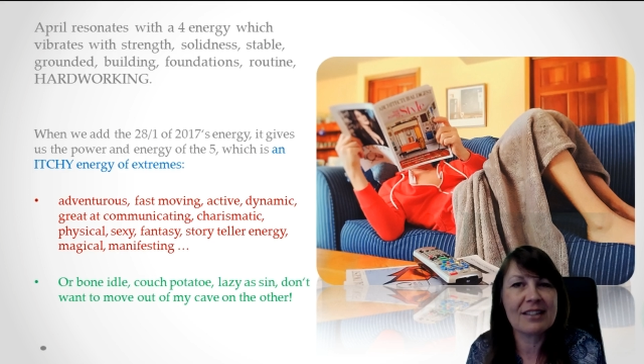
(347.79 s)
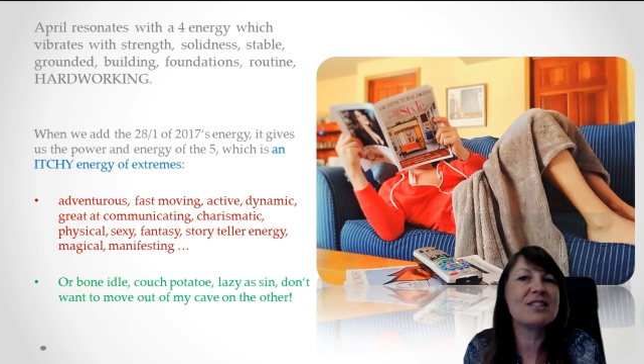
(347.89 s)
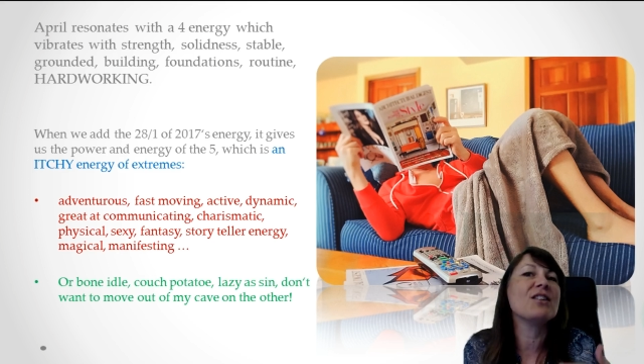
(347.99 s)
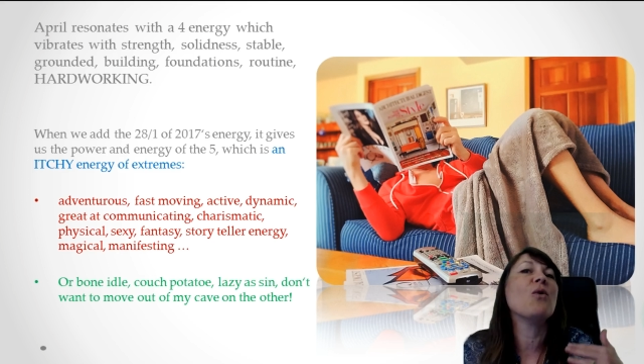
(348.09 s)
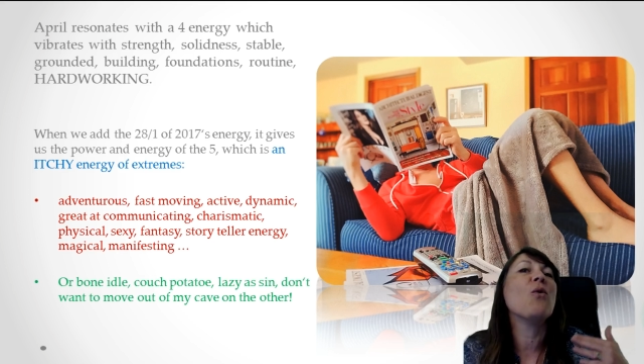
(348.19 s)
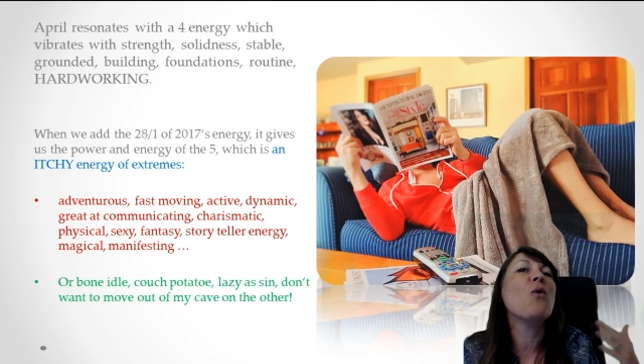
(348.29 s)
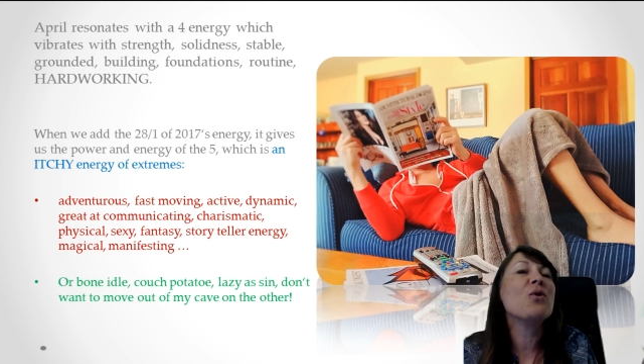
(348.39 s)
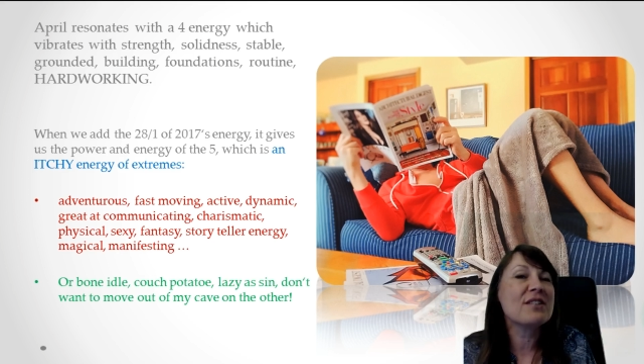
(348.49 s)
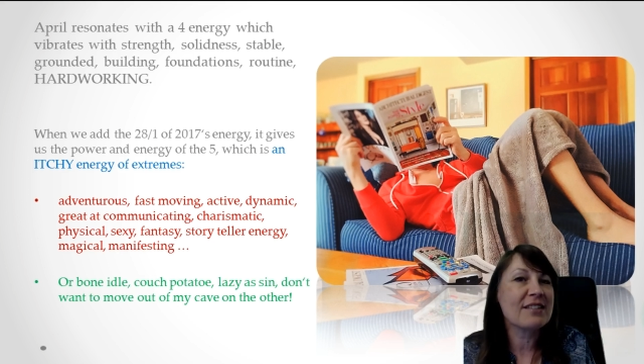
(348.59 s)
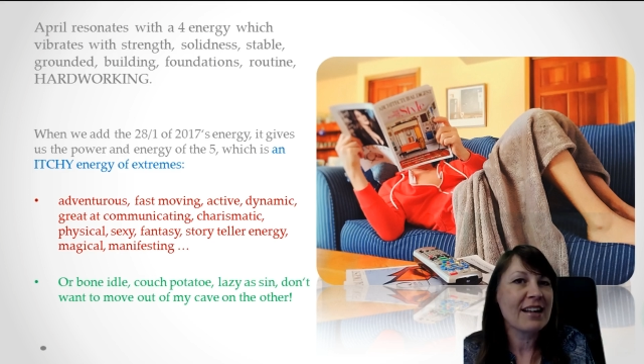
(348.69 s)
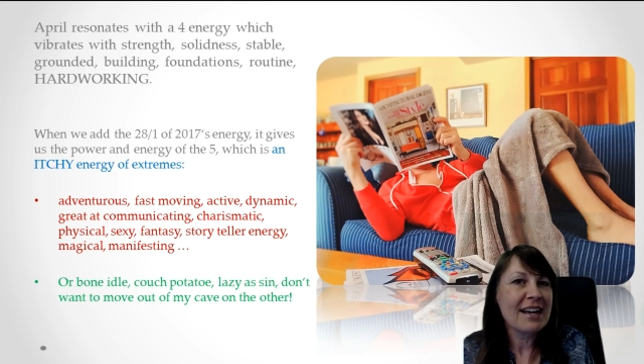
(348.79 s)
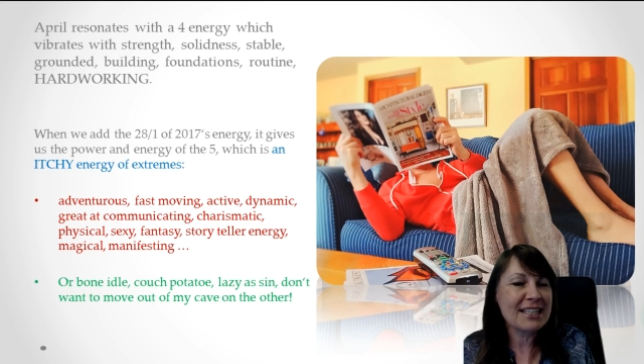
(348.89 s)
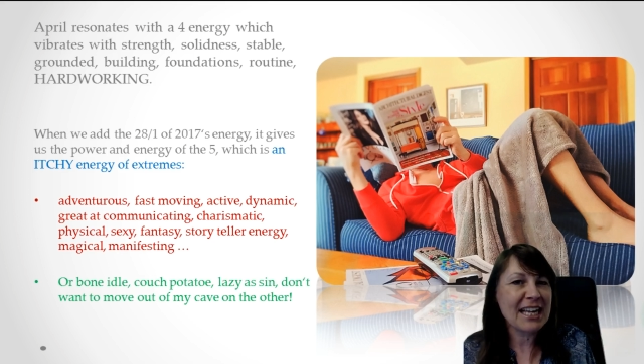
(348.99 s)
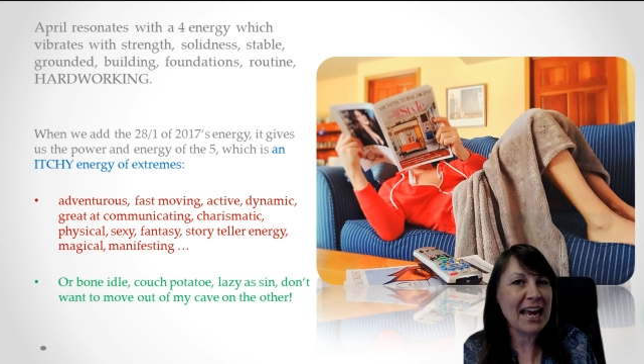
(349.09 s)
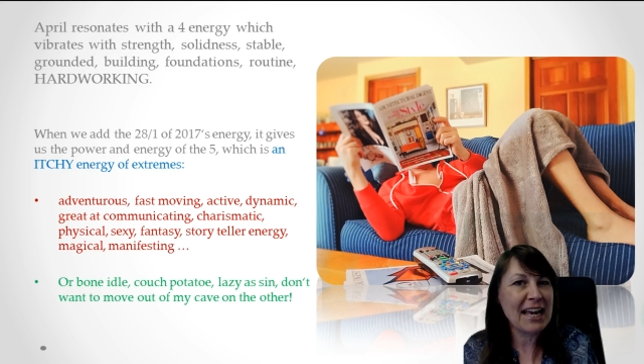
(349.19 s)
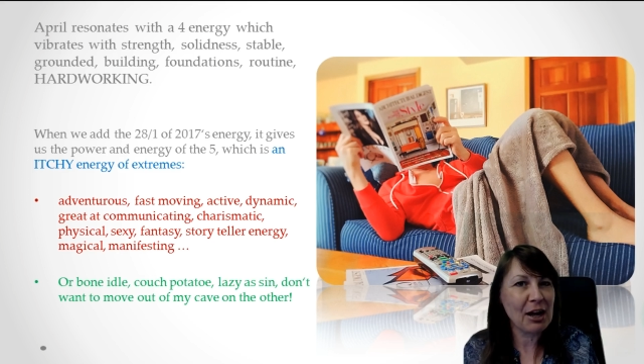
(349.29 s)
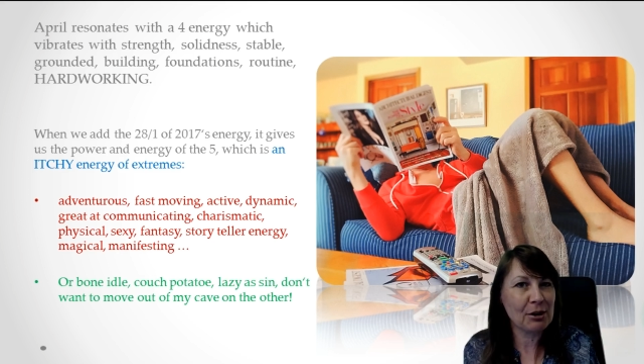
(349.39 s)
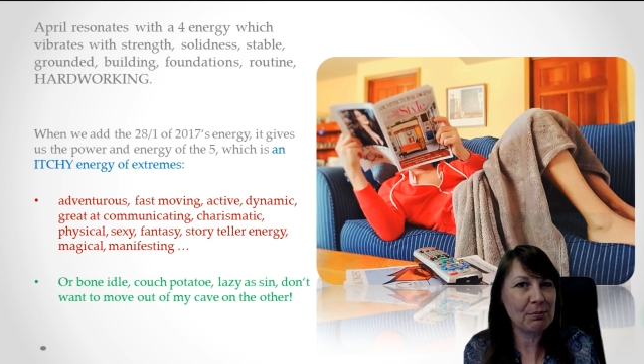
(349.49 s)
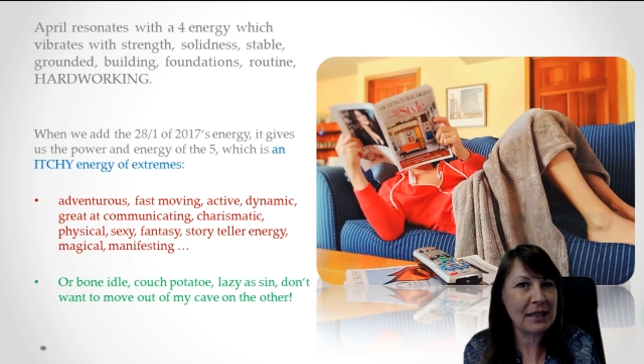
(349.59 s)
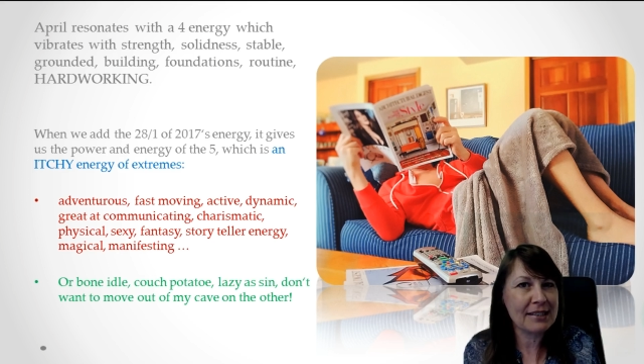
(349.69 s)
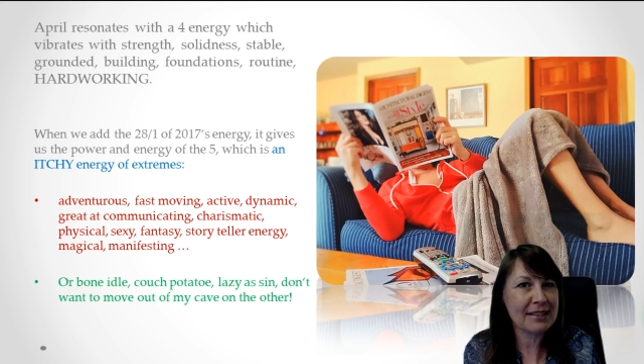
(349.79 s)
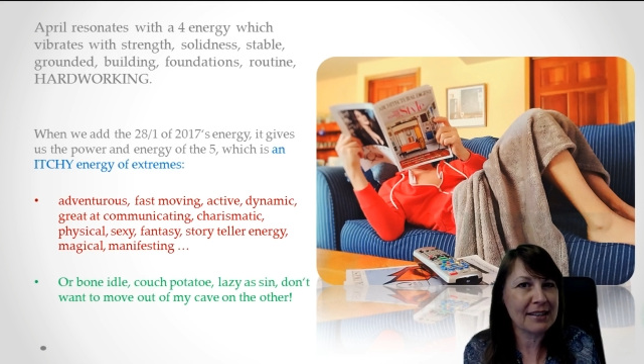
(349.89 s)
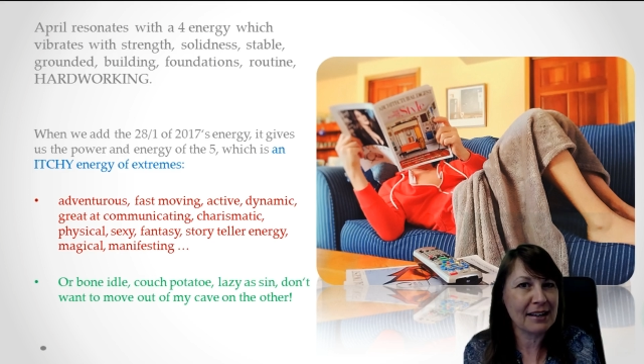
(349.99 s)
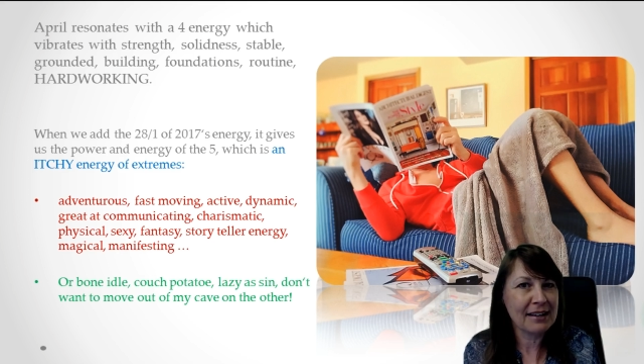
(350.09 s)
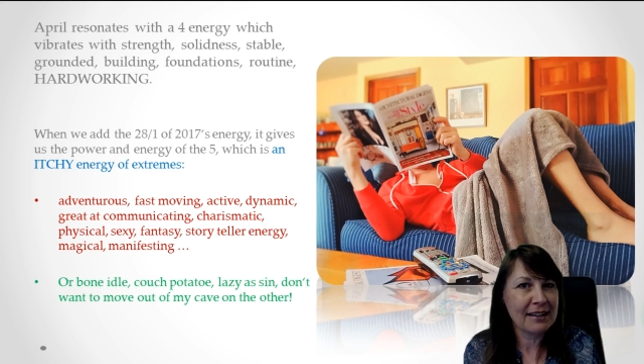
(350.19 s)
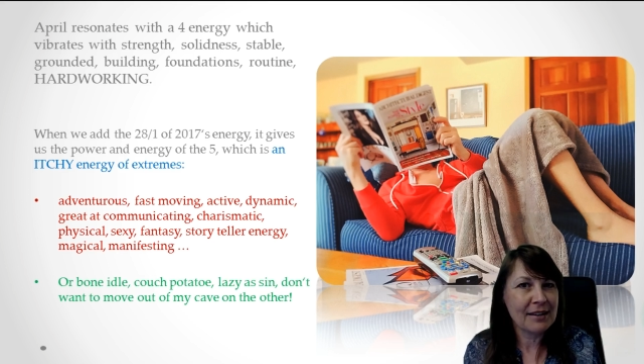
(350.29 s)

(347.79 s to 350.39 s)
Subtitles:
and so orders takeout pizza,